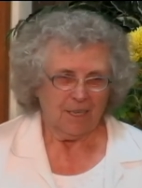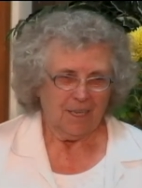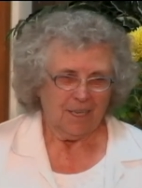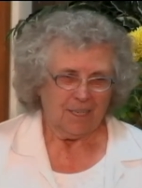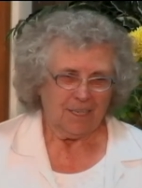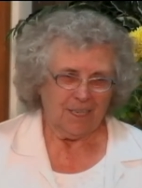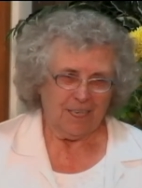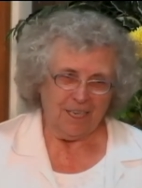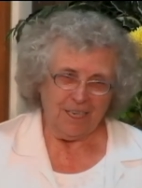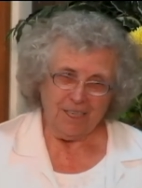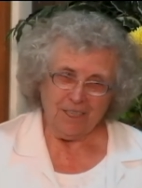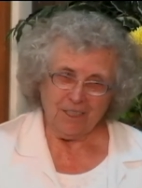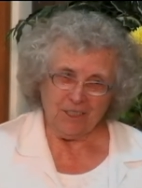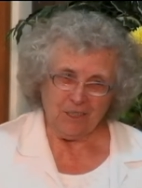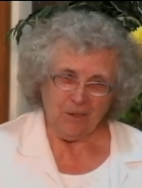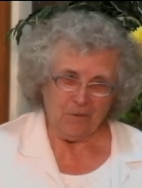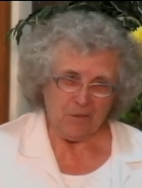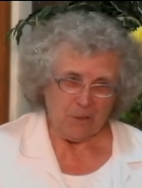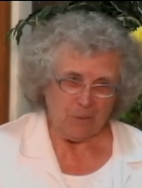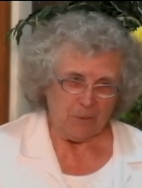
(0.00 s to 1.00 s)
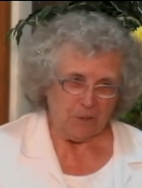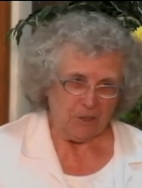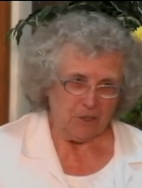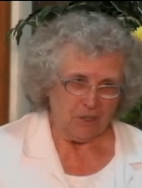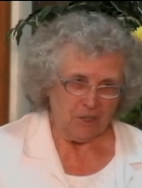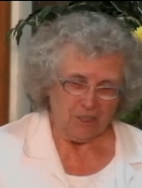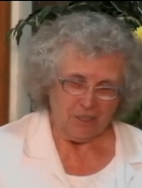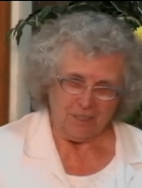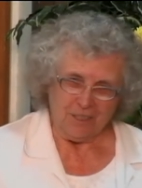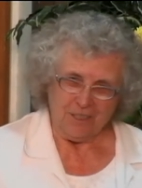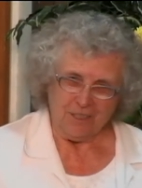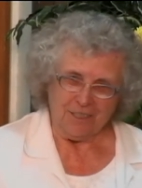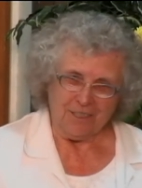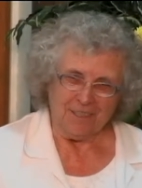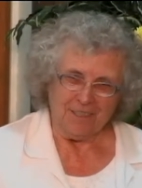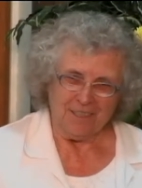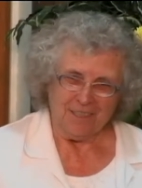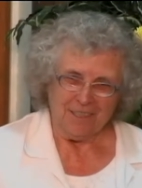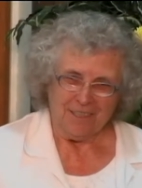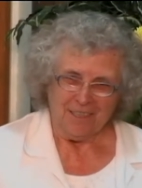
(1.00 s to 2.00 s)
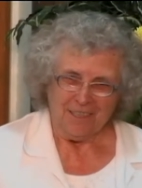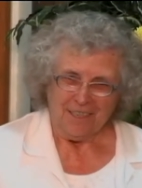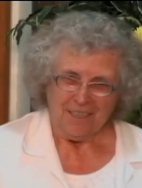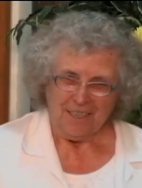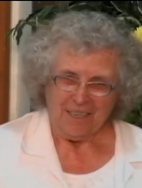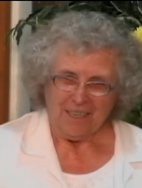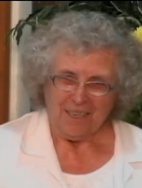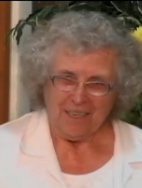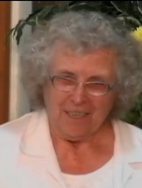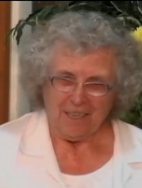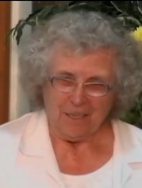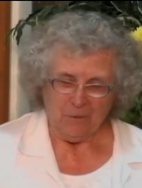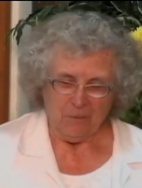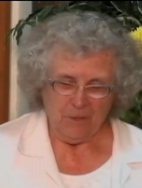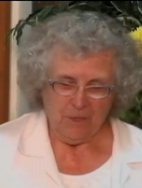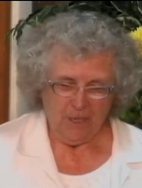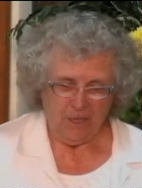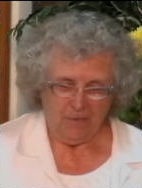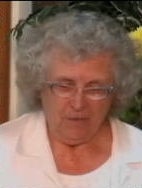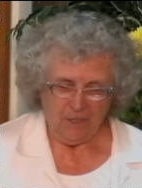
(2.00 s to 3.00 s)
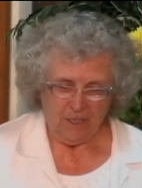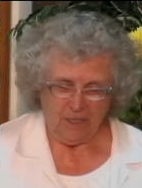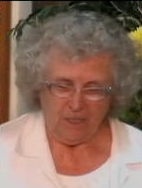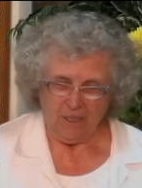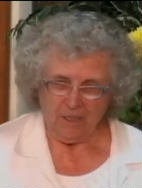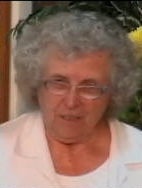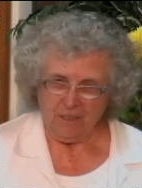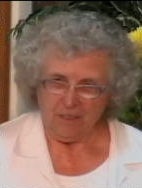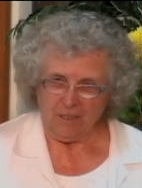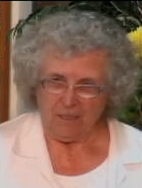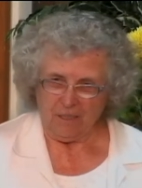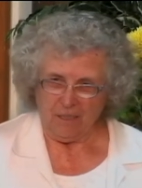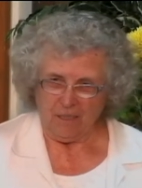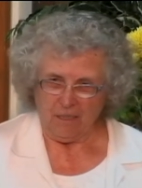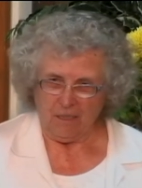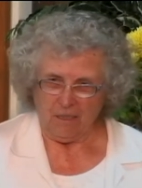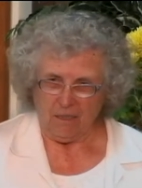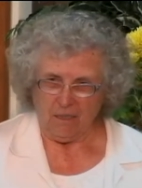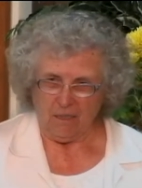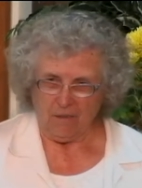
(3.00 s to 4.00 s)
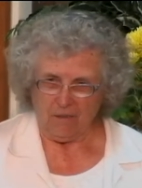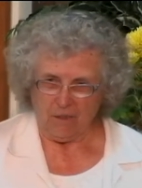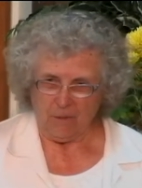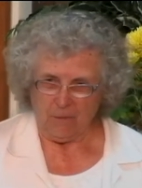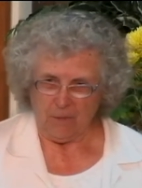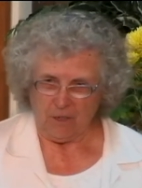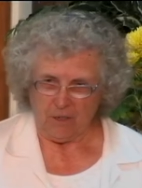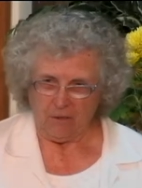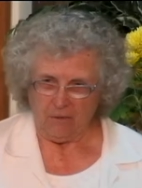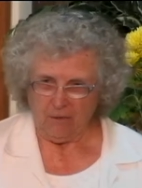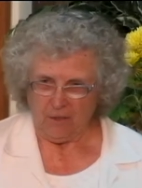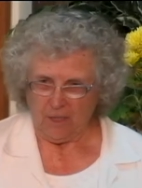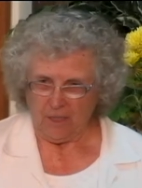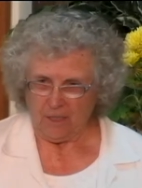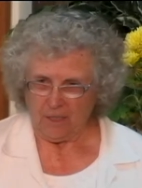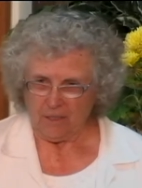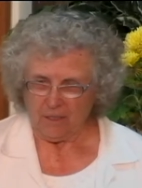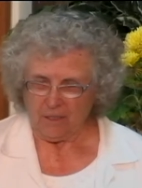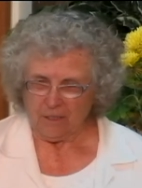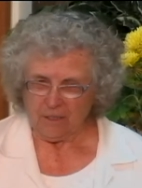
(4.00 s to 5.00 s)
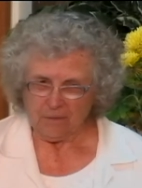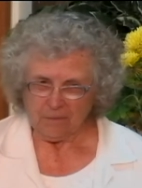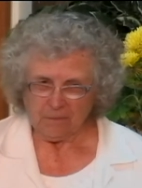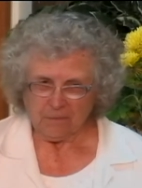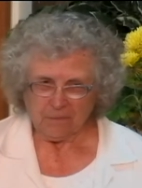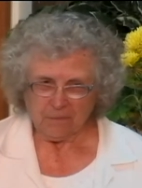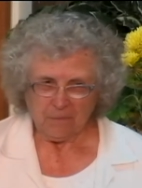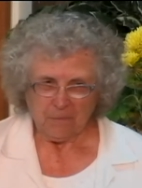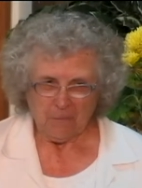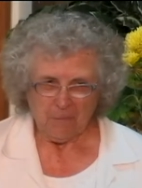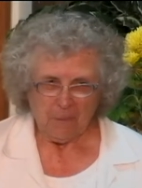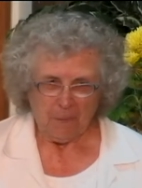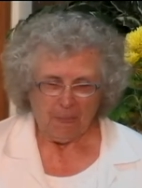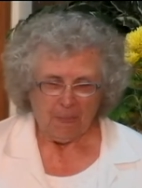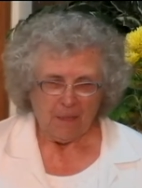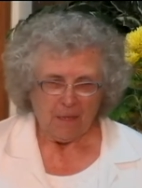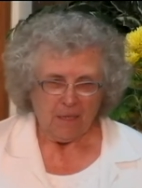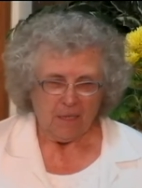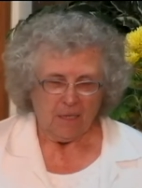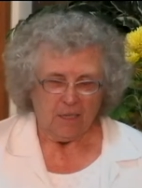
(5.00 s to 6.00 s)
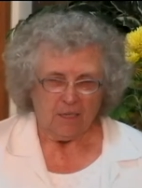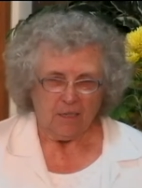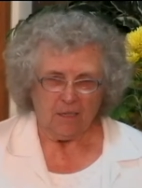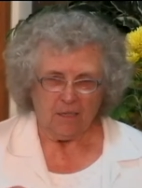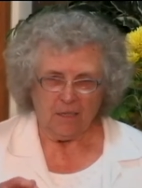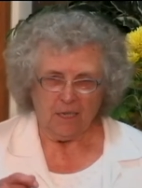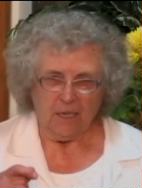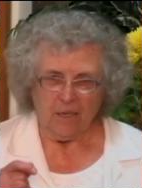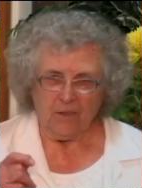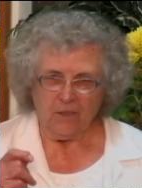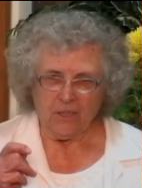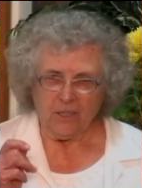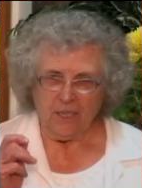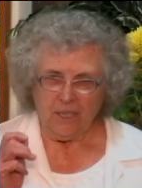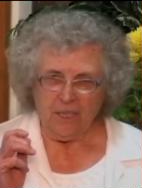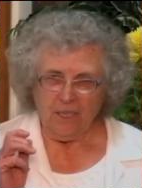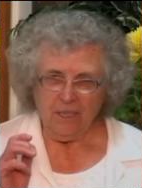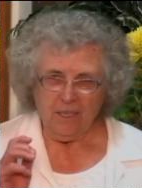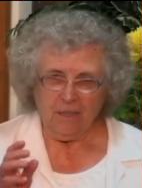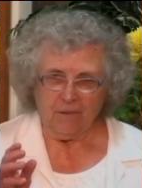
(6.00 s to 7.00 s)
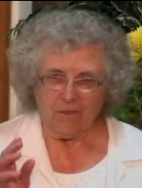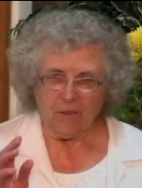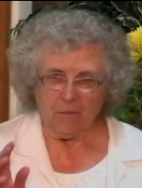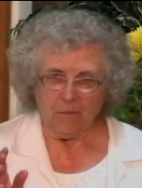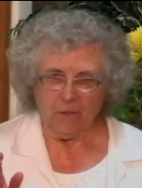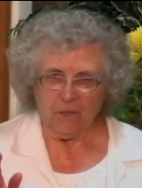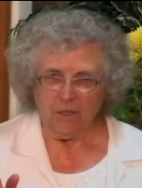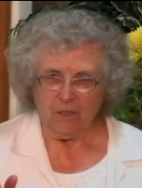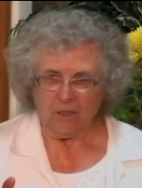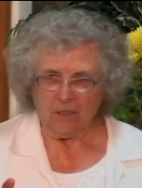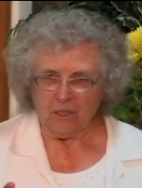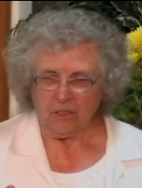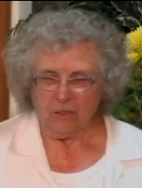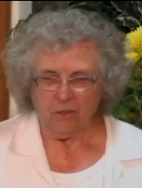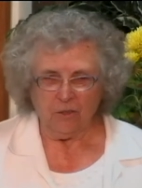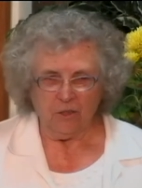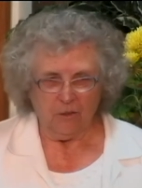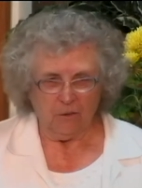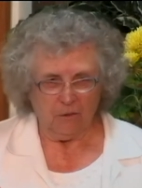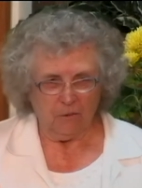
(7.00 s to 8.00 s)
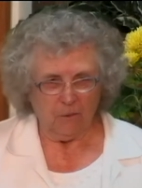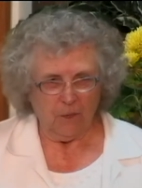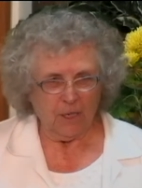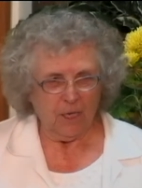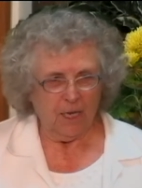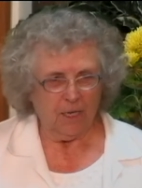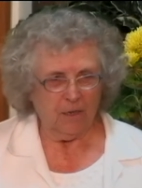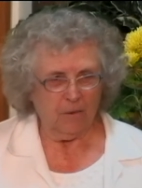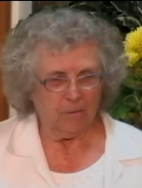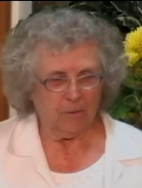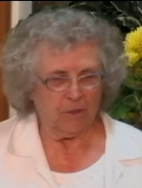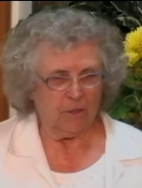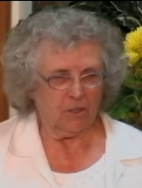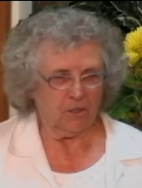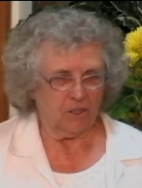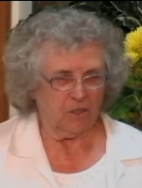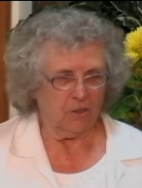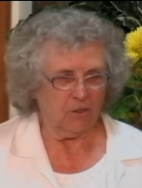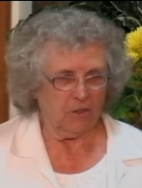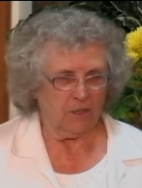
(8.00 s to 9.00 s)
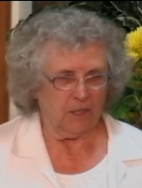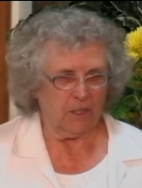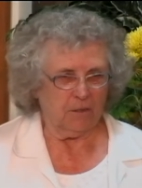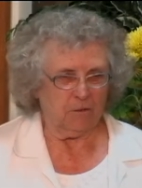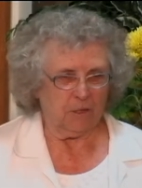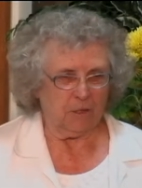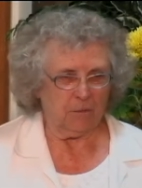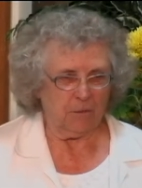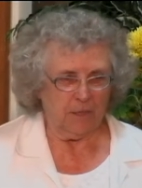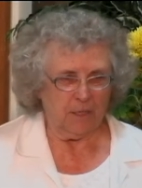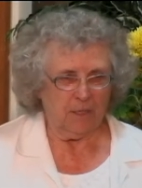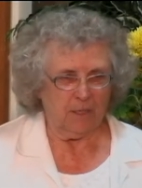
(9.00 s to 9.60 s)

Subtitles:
kings of the birds, and we have kings of the butterflies. Now, the king of the birds, what kind of bird do you think would be the